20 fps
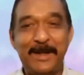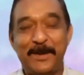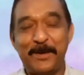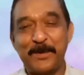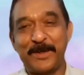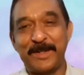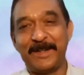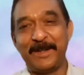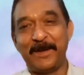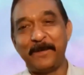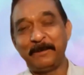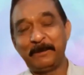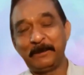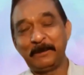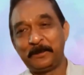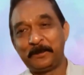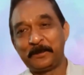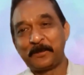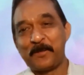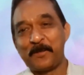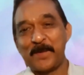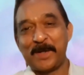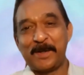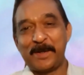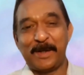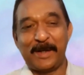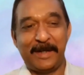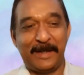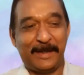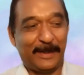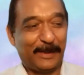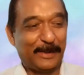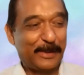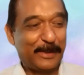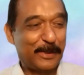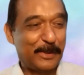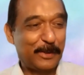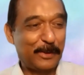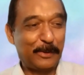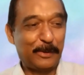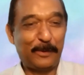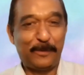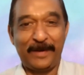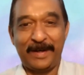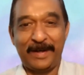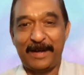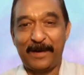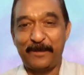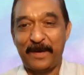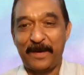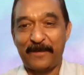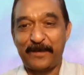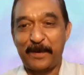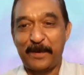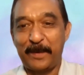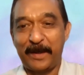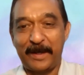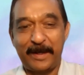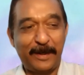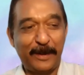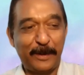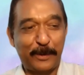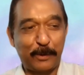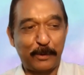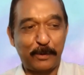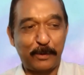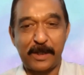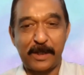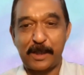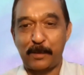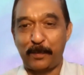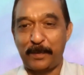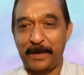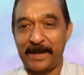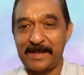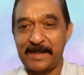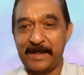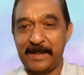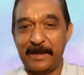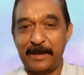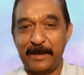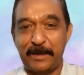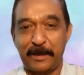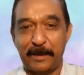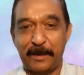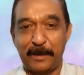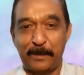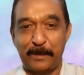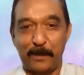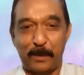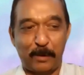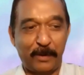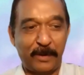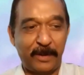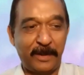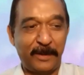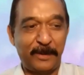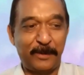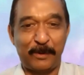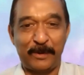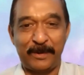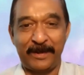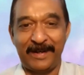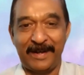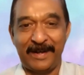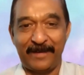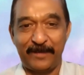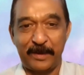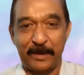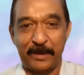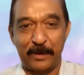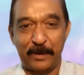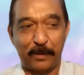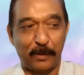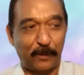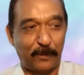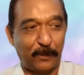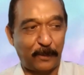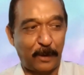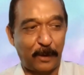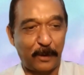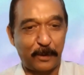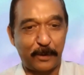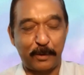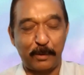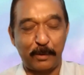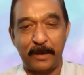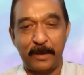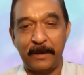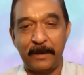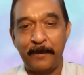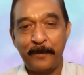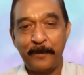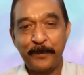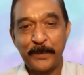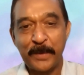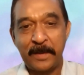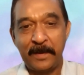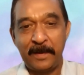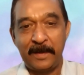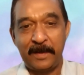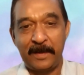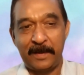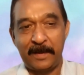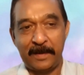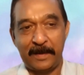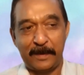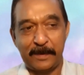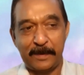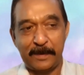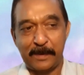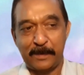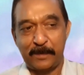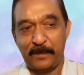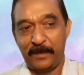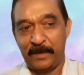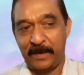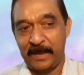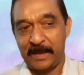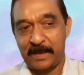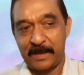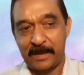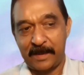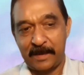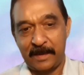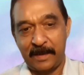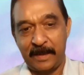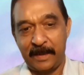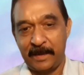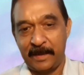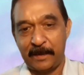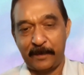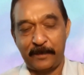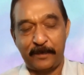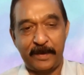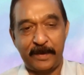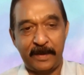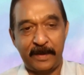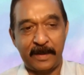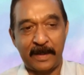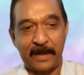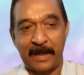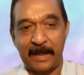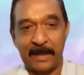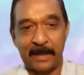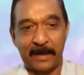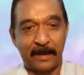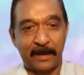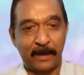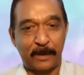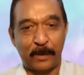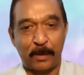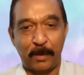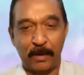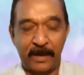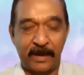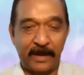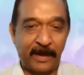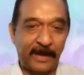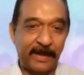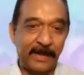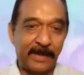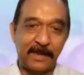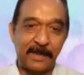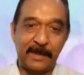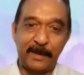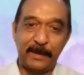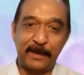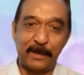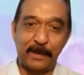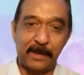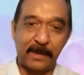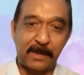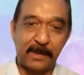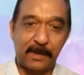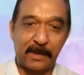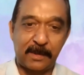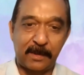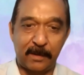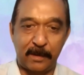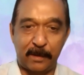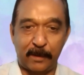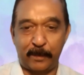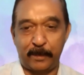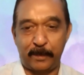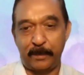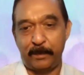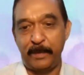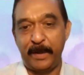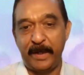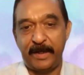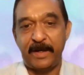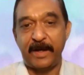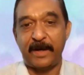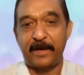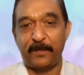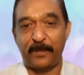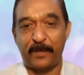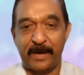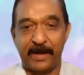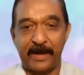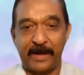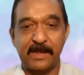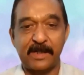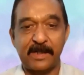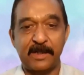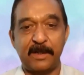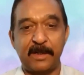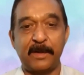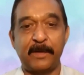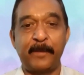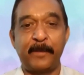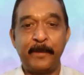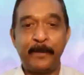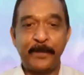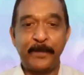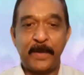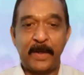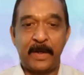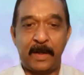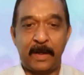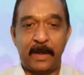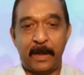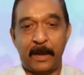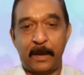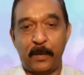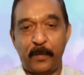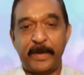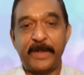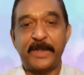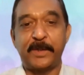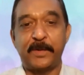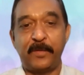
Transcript: you, Tina. So welcome everybody to this pleasant morning on 11th of October. This year we are organizing this media fest, which